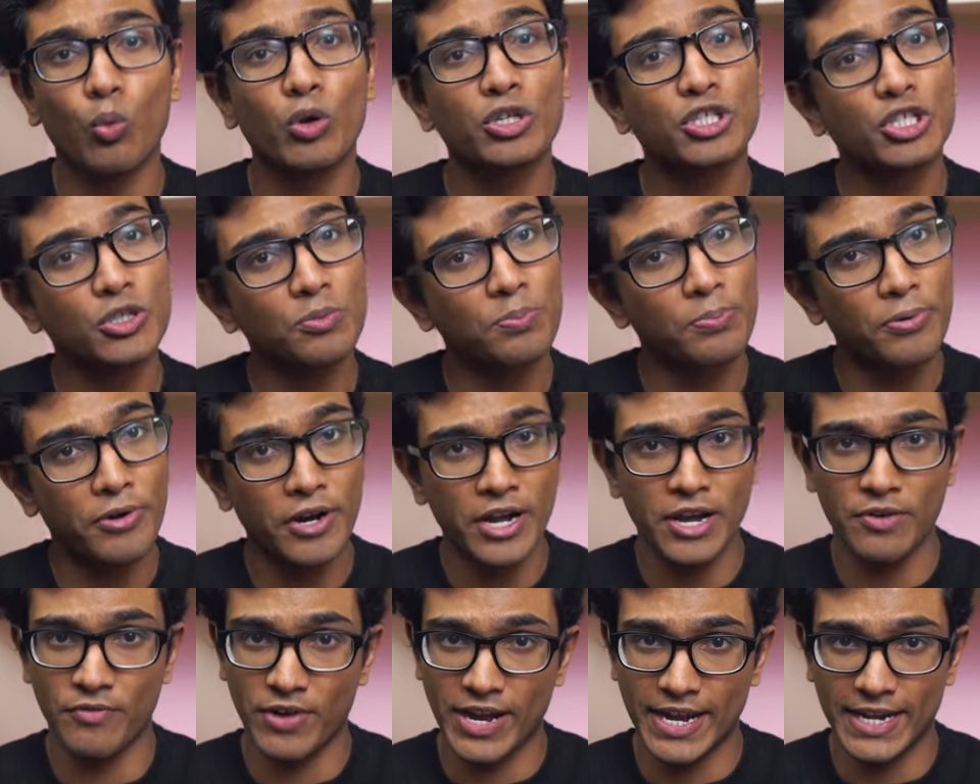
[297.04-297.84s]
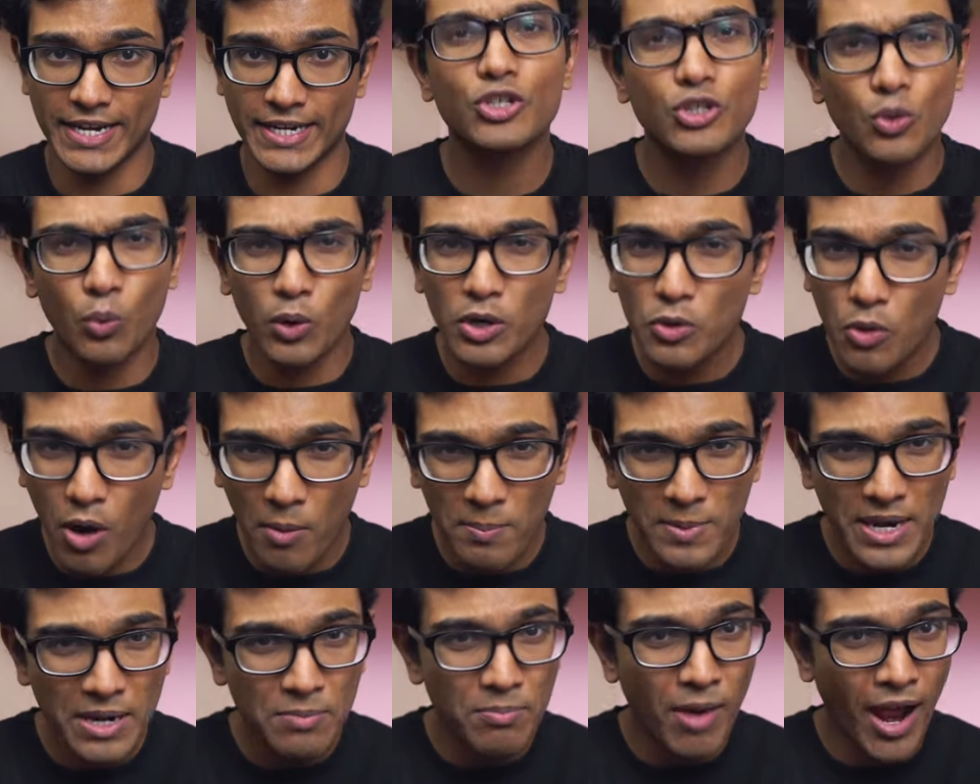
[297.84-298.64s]
was to pre-read. So what do I
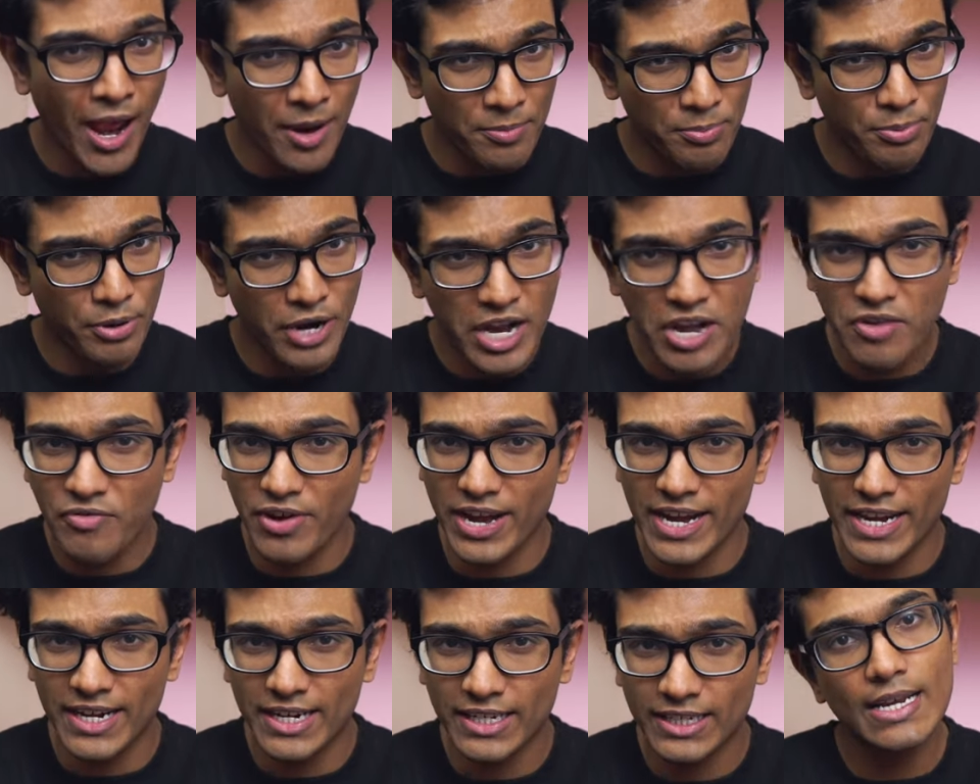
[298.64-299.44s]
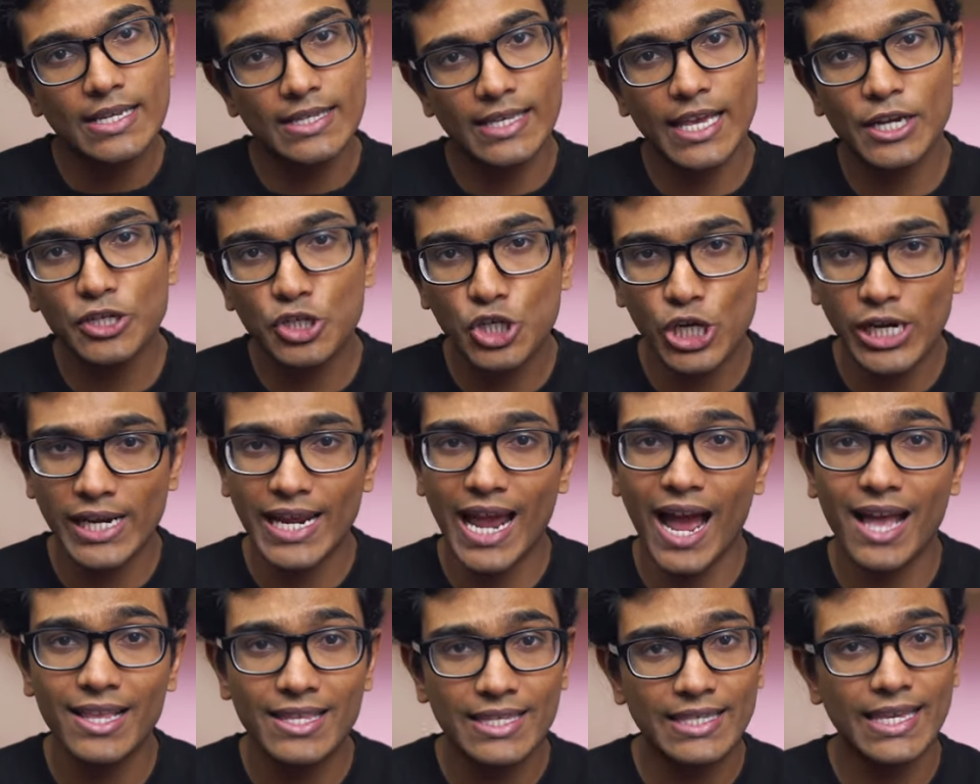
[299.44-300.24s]
mean by pre-read? Essentially,
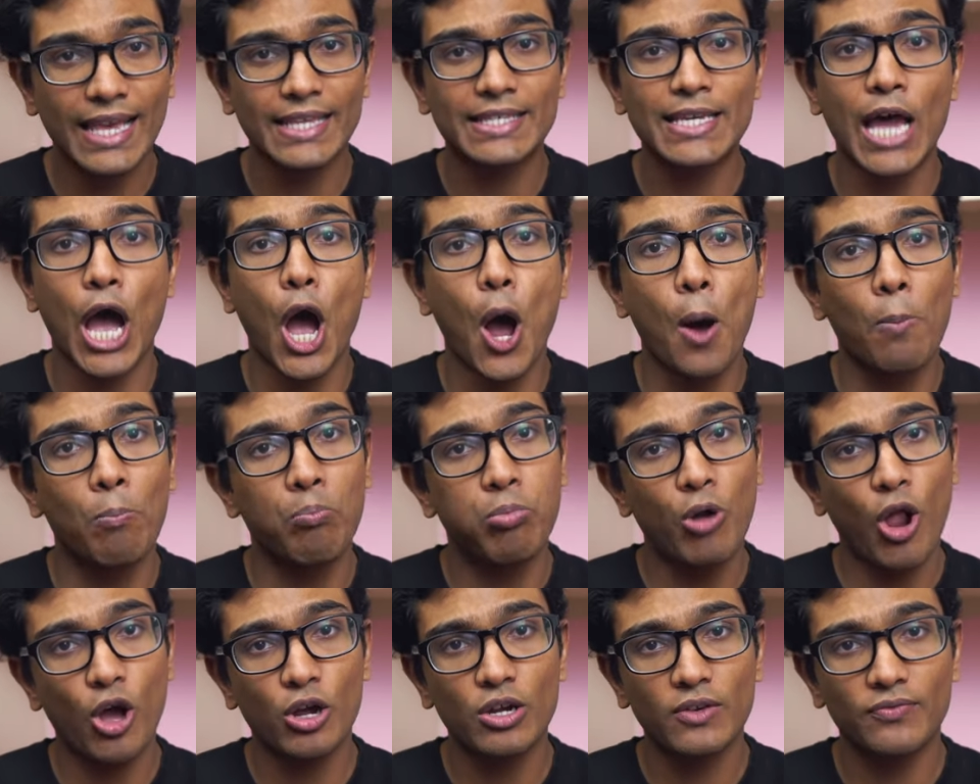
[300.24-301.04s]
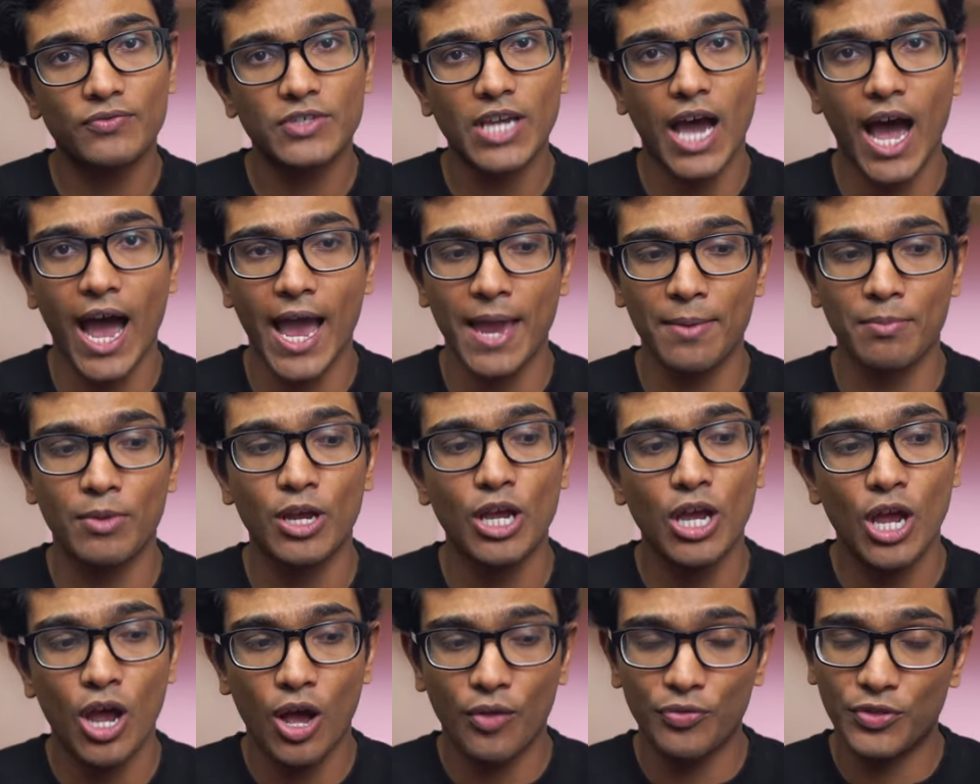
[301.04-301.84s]
I'd set out a block of time
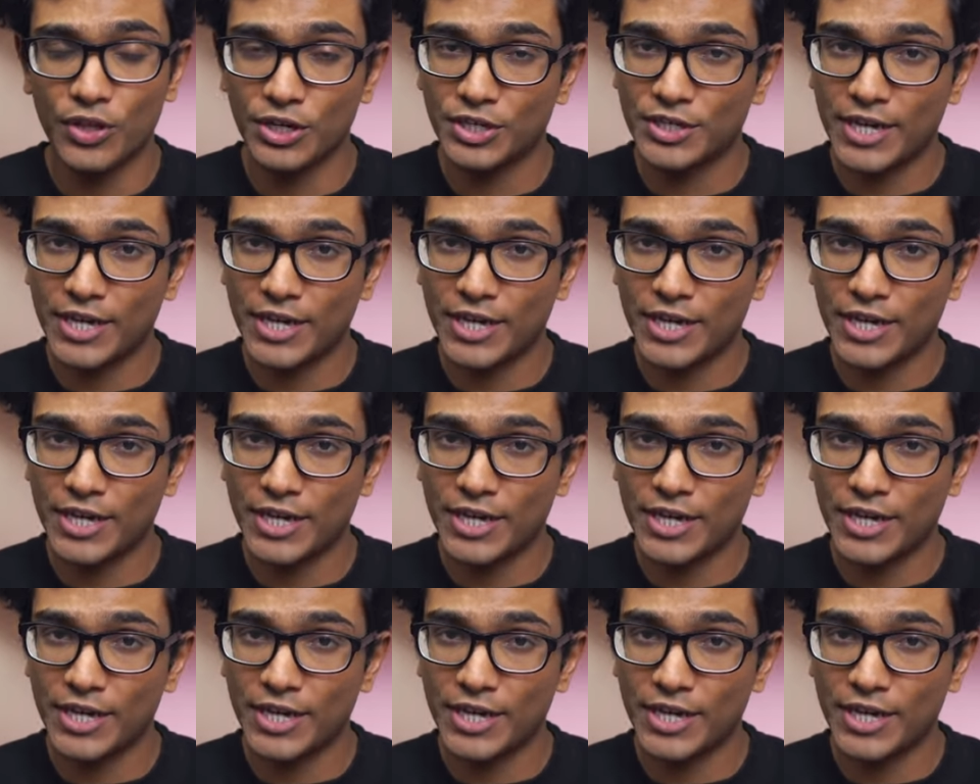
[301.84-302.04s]
the